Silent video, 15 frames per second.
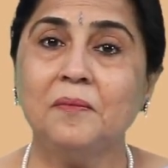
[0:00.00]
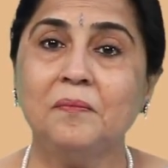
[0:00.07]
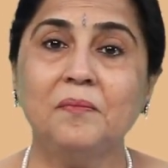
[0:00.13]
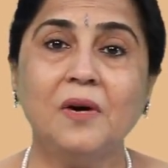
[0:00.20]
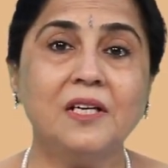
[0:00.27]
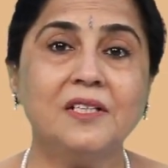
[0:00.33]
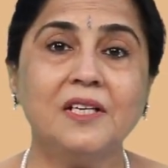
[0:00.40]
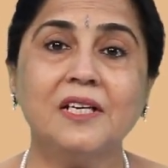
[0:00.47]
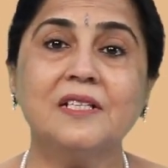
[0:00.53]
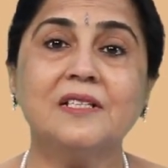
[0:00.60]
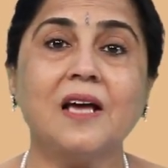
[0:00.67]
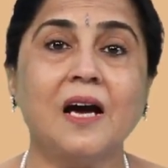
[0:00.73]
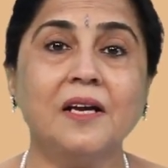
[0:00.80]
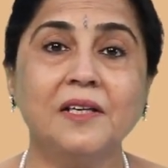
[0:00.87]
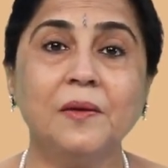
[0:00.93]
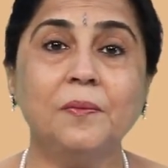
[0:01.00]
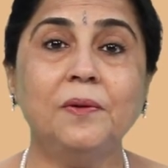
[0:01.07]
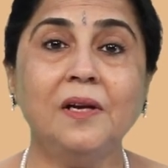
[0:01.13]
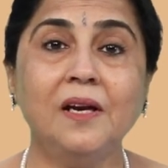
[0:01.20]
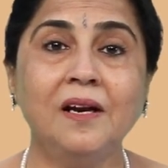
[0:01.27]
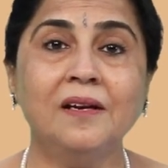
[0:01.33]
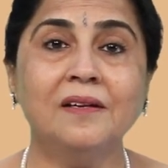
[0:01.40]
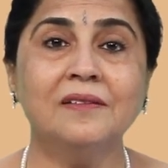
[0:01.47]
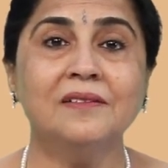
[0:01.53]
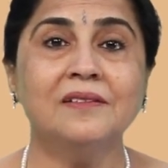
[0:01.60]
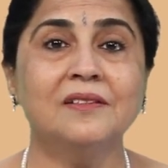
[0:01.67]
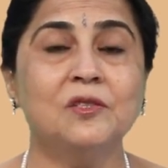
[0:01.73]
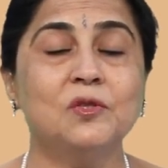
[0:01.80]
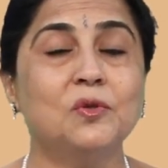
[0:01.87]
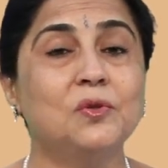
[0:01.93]
but is unable
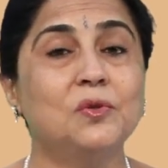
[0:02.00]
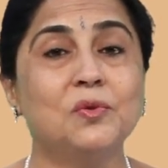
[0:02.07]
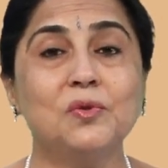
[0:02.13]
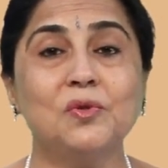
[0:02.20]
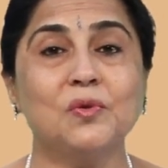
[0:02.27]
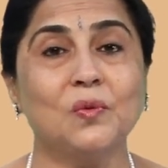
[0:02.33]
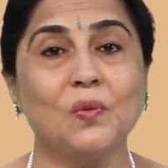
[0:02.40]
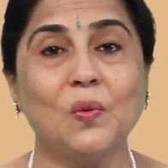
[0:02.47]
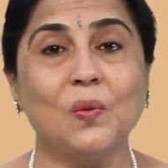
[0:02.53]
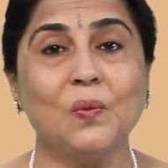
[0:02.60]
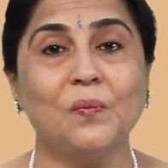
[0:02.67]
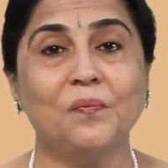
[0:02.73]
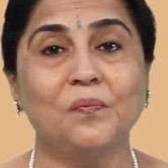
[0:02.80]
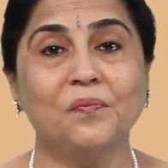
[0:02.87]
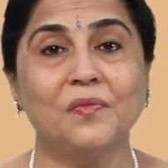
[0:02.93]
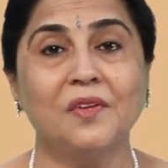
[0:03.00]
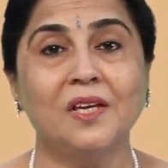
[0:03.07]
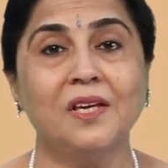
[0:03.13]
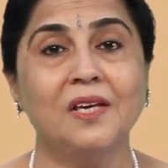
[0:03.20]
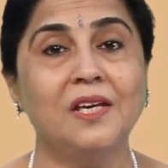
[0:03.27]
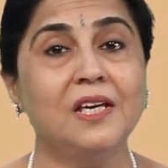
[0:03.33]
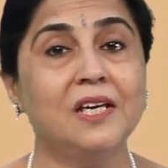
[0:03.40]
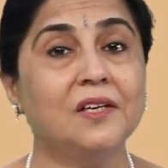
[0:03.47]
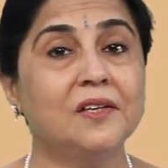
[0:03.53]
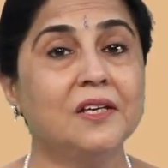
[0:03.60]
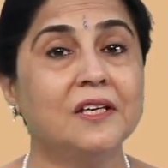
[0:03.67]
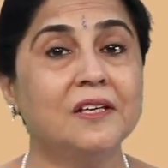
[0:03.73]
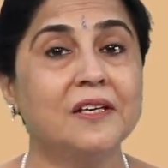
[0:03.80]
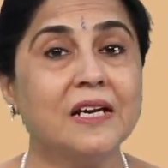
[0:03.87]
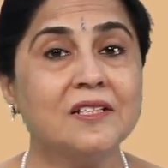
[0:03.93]
to do so. He
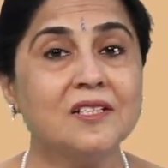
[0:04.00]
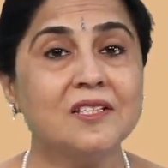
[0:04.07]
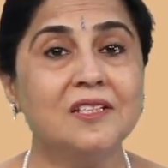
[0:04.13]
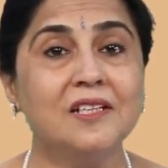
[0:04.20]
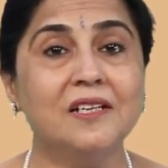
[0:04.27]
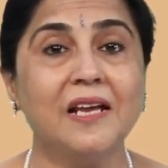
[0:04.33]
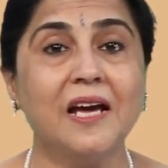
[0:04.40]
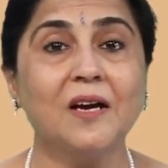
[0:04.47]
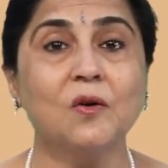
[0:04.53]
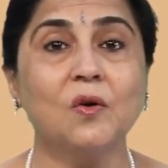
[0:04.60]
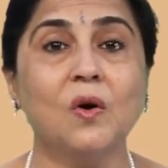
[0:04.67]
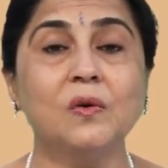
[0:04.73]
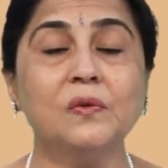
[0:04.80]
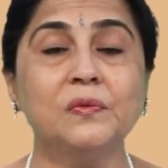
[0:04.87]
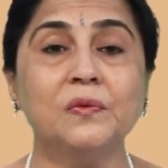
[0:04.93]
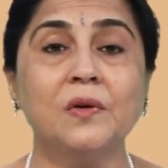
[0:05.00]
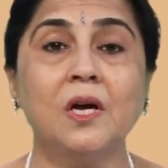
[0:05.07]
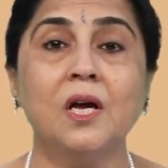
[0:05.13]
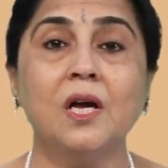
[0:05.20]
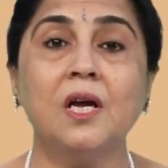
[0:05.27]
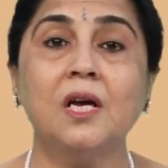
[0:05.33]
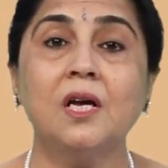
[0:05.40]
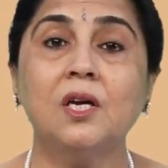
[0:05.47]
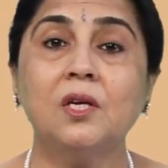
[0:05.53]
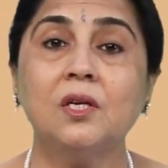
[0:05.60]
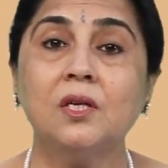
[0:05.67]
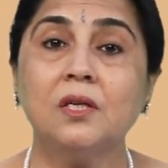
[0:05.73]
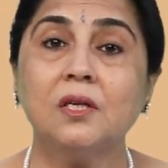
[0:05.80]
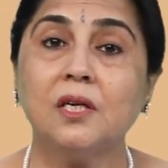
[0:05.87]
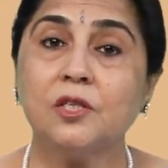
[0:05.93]
regrets the lack of
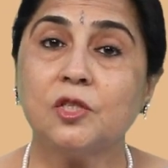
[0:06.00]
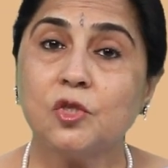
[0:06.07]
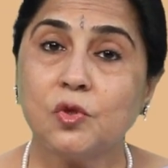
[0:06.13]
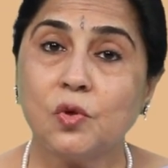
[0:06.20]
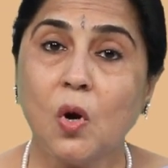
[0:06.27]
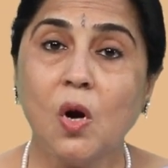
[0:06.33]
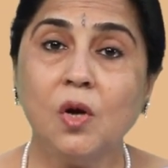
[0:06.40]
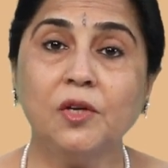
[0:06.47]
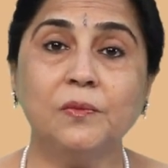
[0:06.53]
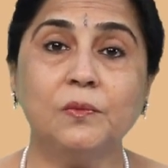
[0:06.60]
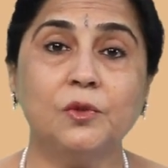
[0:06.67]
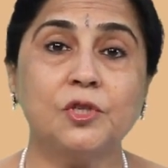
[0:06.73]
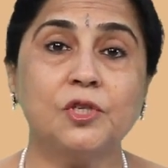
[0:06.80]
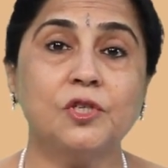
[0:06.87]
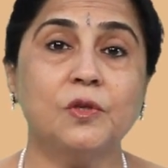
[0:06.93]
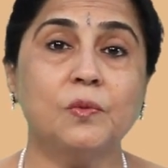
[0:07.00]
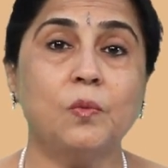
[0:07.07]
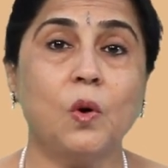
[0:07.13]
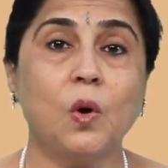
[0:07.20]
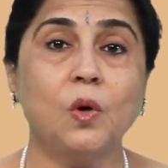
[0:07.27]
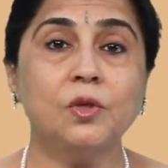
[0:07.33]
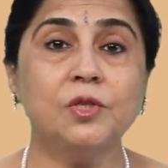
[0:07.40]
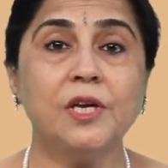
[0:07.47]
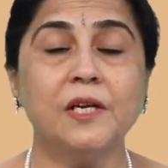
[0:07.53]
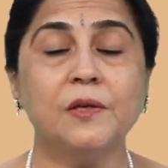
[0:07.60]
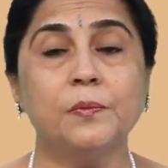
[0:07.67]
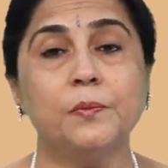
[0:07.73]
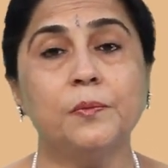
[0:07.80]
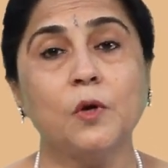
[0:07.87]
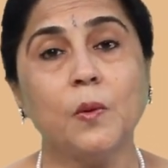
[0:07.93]
a strong emotional bond
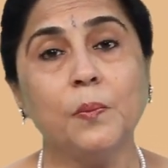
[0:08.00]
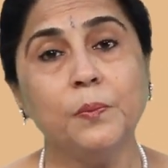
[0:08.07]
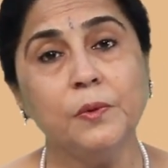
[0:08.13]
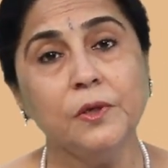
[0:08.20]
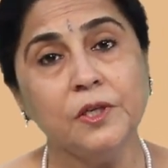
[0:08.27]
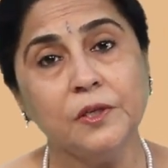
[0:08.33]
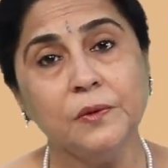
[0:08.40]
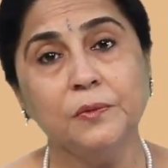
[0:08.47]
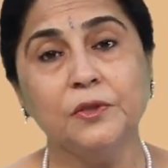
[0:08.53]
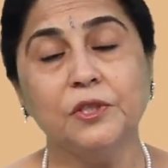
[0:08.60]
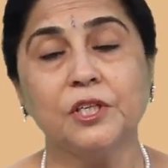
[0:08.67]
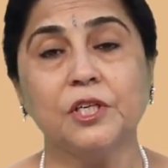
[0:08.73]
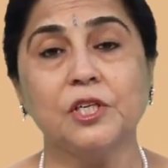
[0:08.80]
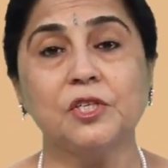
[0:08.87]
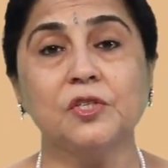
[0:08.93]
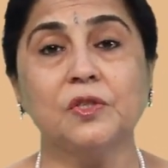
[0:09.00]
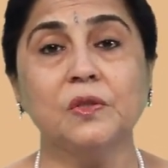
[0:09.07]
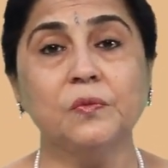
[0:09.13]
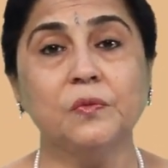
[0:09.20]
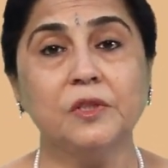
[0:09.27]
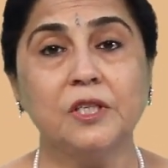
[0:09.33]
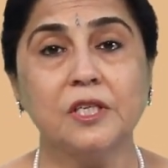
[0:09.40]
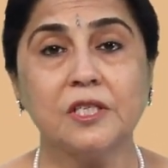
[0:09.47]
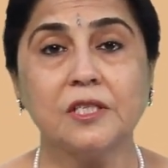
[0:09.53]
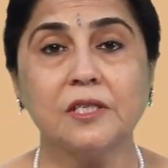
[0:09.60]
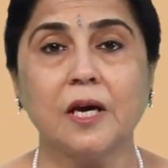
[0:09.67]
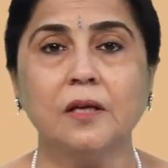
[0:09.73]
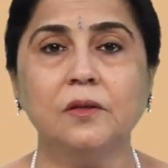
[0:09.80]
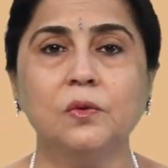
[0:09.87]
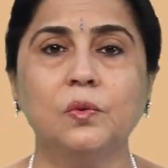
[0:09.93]
and proper communication with his
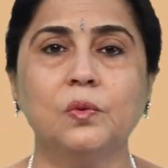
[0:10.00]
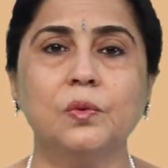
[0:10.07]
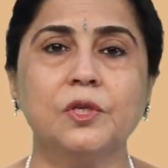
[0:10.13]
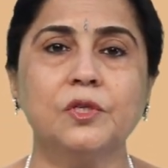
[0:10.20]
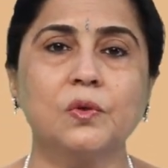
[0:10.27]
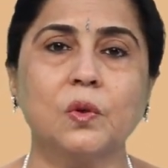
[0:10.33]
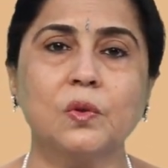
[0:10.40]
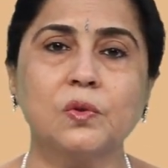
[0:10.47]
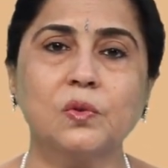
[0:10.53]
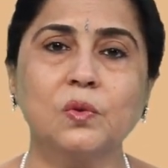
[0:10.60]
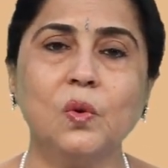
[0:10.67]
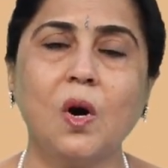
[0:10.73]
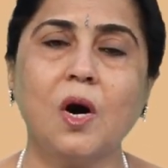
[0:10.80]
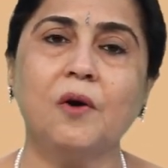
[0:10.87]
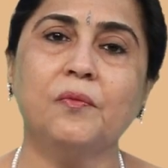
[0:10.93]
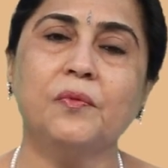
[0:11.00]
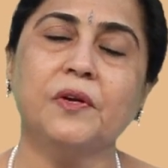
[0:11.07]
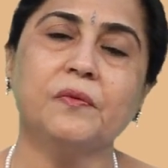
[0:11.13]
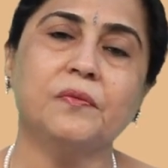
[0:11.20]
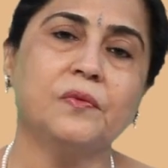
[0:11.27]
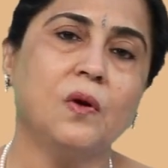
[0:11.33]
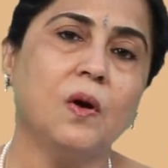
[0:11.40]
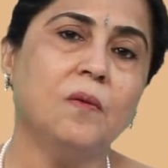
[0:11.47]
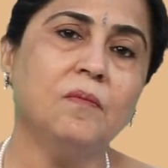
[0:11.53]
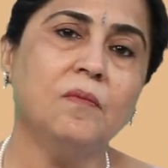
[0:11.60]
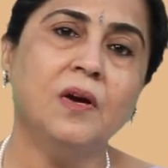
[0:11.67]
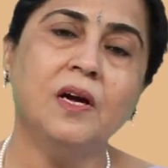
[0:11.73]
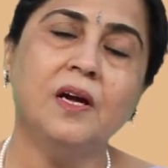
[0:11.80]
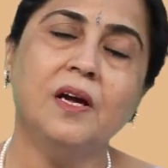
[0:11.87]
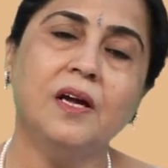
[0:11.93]
son, who is also away from
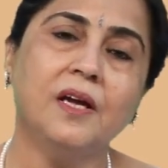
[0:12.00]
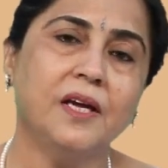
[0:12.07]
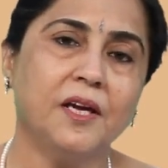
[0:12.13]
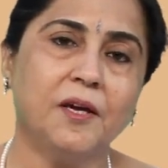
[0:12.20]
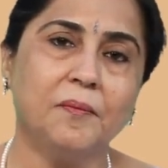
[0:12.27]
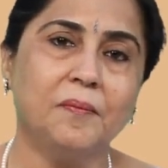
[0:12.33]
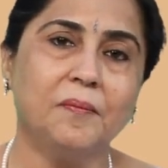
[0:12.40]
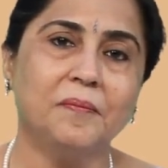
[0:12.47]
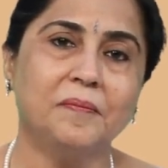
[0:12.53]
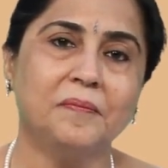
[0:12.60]
him.